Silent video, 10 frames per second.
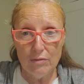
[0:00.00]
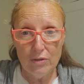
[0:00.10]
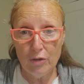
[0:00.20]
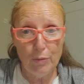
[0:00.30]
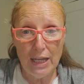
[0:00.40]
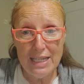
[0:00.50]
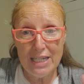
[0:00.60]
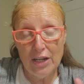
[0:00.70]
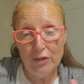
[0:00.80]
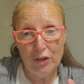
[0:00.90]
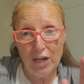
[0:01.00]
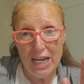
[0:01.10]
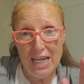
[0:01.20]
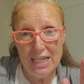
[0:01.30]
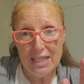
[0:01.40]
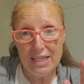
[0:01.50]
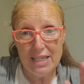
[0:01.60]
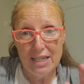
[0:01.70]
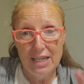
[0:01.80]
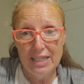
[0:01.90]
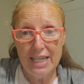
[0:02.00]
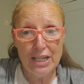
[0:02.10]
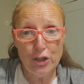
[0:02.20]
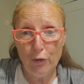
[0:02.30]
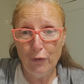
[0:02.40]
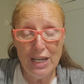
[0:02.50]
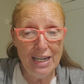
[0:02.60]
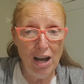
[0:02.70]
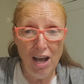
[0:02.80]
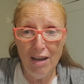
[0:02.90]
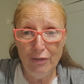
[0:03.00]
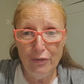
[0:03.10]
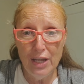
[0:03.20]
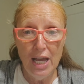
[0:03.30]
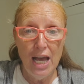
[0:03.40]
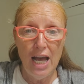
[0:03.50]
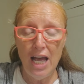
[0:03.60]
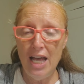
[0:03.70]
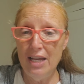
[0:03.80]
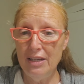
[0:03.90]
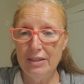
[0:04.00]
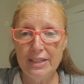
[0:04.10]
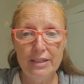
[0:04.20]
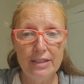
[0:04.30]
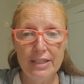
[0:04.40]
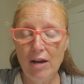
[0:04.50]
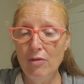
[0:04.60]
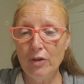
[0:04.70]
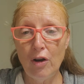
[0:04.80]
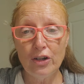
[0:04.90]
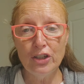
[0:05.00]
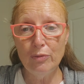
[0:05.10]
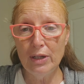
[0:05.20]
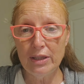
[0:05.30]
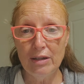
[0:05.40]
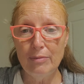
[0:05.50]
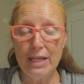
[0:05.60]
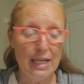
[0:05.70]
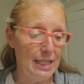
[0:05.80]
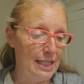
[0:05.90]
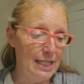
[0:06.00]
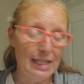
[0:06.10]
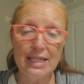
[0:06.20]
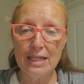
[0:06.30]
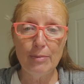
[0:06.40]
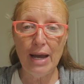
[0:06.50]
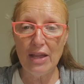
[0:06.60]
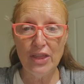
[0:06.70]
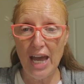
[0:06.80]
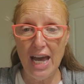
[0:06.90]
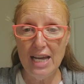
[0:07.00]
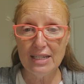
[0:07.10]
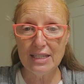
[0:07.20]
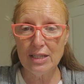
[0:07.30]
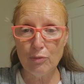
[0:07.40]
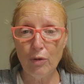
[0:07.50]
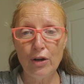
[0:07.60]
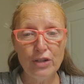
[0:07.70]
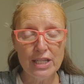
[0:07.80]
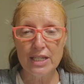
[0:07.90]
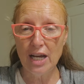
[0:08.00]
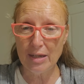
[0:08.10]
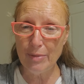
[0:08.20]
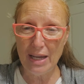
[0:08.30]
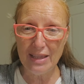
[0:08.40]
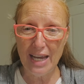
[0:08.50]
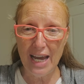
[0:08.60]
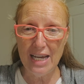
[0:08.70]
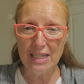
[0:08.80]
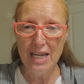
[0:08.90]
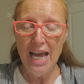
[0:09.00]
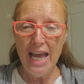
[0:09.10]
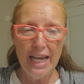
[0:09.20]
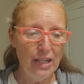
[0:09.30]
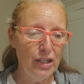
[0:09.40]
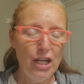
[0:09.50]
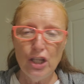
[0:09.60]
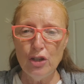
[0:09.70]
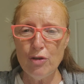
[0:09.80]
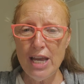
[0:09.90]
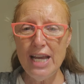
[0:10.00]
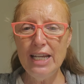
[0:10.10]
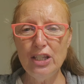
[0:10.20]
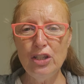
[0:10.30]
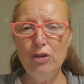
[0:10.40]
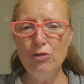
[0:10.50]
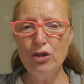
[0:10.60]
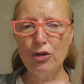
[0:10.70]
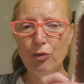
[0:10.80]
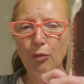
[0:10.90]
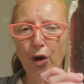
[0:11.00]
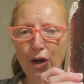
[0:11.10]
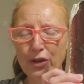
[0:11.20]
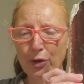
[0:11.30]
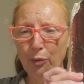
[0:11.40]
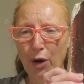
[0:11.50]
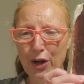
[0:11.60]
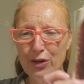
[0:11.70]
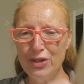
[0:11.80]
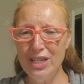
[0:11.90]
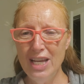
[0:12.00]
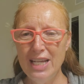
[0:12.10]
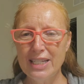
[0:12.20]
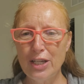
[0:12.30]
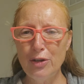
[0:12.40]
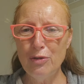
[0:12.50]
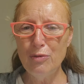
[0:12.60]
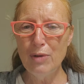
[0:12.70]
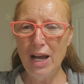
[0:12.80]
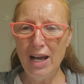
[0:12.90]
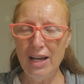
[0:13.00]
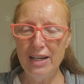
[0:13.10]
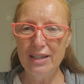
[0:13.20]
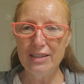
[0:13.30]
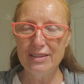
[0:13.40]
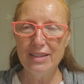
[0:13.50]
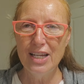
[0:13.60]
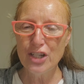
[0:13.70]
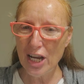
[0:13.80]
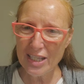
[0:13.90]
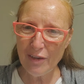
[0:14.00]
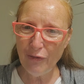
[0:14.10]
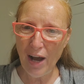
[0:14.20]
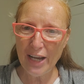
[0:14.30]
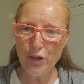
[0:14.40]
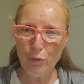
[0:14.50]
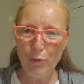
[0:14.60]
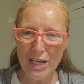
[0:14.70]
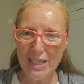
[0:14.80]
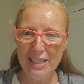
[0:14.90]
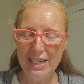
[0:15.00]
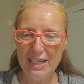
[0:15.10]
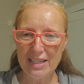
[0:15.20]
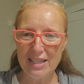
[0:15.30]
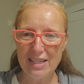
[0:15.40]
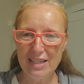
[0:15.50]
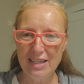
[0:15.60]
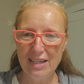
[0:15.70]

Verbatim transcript: their blood is not on our hands. Dust your feet off. Uh, don't argue with them because this isn't about that. This word is not about that. And you can't use your word, the word to uh, justify your wickedness.